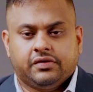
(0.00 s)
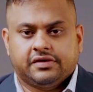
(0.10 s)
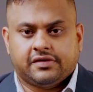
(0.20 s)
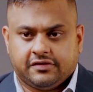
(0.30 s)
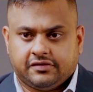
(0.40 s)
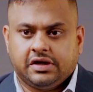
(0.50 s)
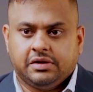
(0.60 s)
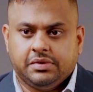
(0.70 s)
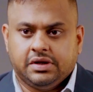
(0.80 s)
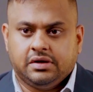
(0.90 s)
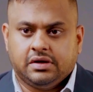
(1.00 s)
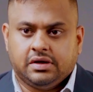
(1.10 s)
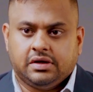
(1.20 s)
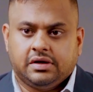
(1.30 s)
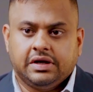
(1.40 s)
for the
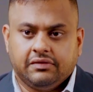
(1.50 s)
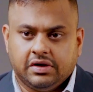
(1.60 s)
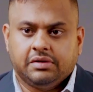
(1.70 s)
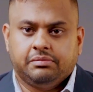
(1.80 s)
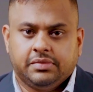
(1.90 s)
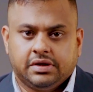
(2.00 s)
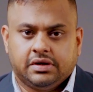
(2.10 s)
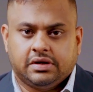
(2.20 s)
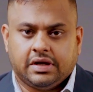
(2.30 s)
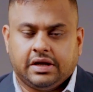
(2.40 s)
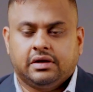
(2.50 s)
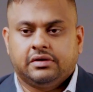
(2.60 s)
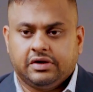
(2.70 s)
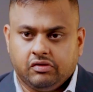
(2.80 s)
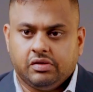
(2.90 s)
sustainable development
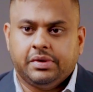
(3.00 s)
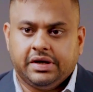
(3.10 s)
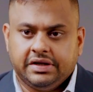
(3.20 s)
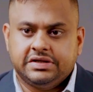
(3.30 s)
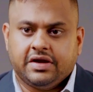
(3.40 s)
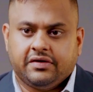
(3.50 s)
and renewable energy